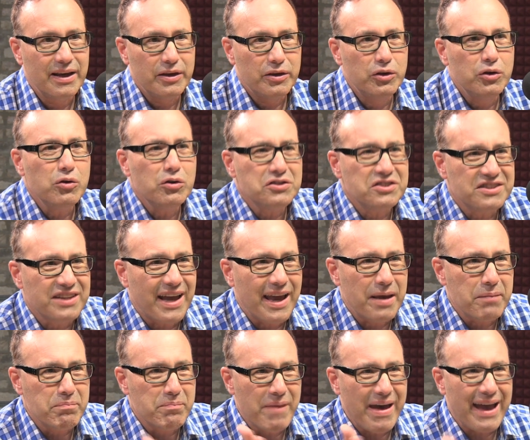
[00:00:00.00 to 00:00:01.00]
You
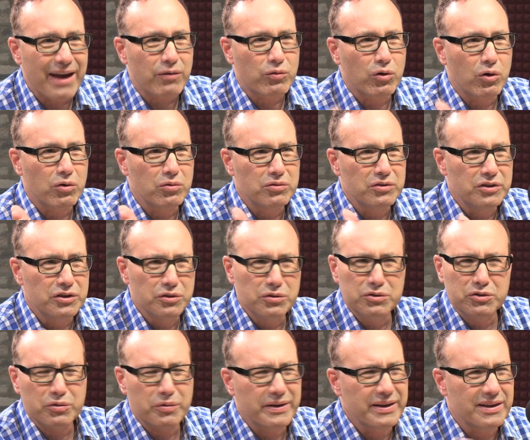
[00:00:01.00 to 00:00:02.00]
say
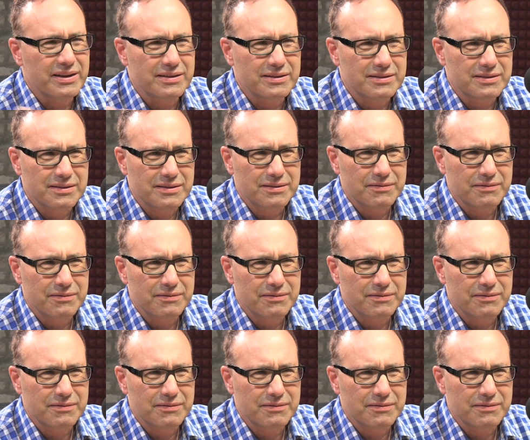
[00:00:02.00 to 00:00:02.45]
macronutrient